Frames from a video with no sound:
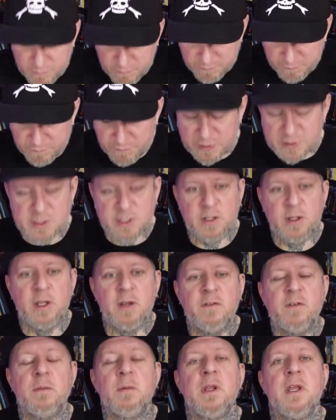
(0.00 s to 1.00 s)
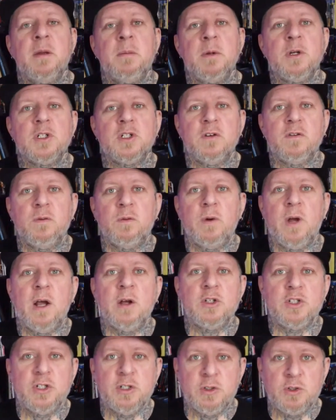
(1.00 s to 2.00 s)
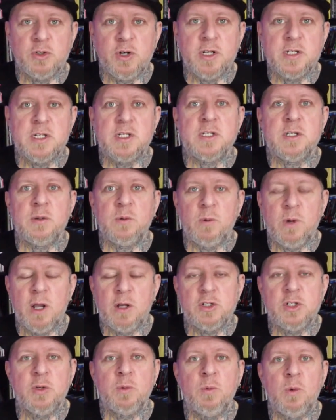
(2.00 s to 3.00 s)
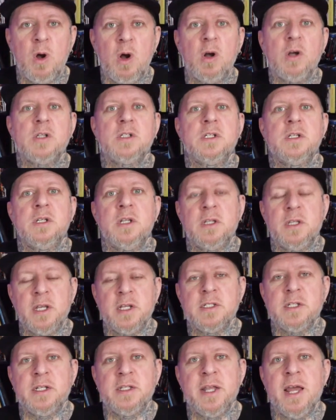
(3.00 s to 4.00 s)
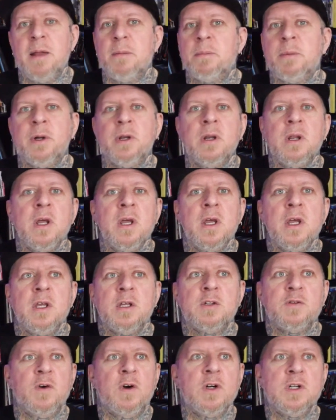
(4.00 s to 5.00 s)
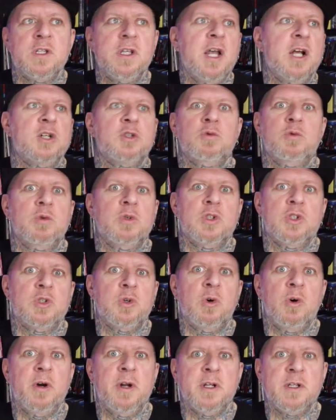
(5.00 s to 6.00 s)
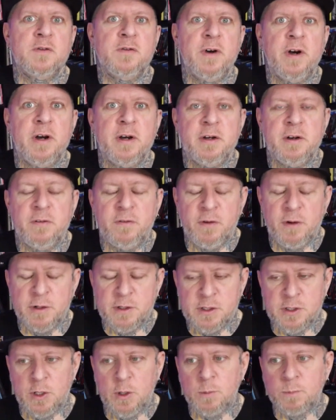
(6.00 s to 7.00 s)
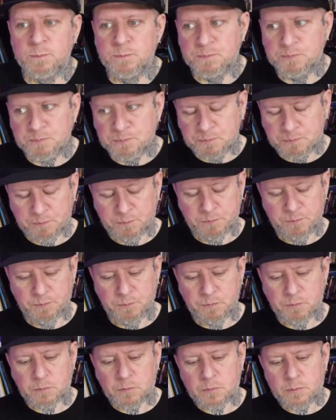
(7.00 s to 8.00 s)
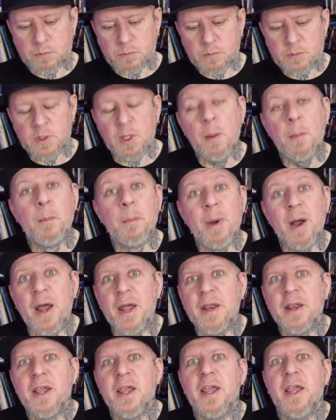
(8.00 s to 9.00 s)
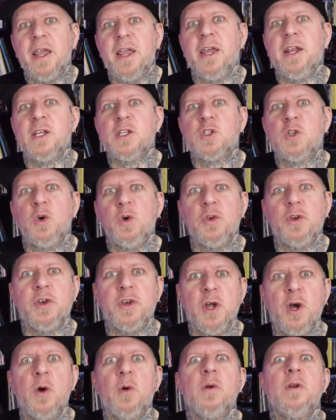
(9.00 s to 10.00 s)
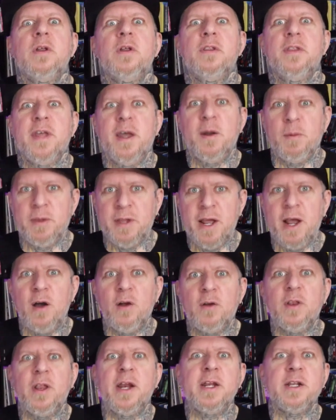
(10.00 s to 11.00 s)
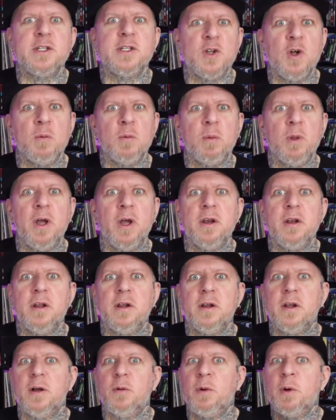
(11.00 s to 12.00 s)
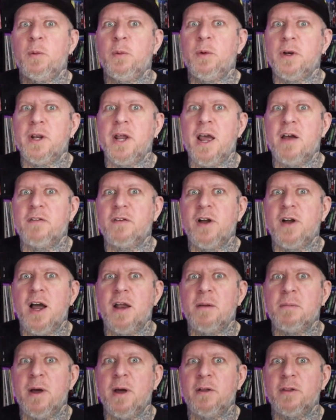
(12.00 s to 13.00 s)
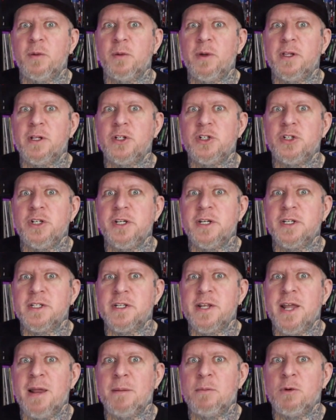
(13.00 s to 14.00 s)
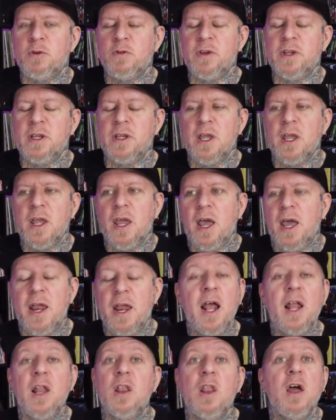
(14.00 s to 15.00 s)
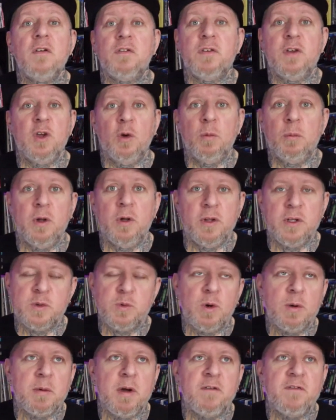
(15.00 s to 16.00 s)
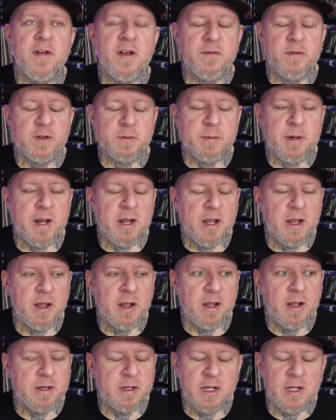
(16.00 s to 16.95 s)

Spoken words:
physically from the image of how she dresses and how she walks and the things like that. But as far as the actual story, it's very different. So, but it is cool to note that without Lady Snowblood, we wouldn't have Cottonmouth the way that she is in that movie. And I love Kill Bill. It's one of my favorites, man. I